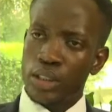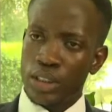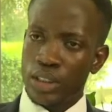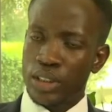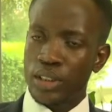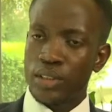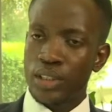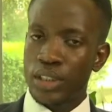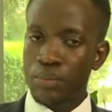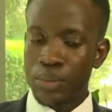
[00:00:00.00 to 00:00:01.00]

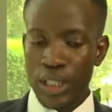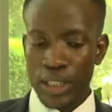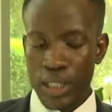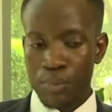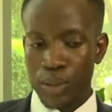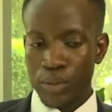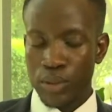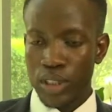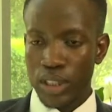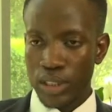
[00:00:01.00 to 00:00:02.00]
There's something that happened
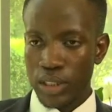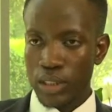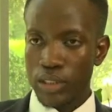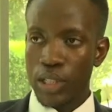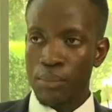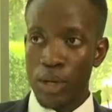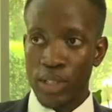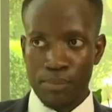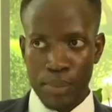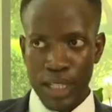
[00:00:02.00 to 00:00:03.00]
recently about
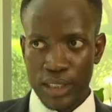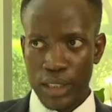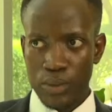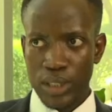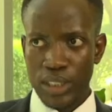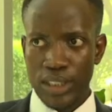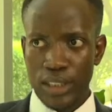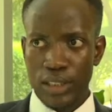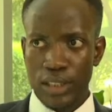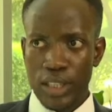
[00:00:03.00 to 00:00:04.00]
the banks that were listed.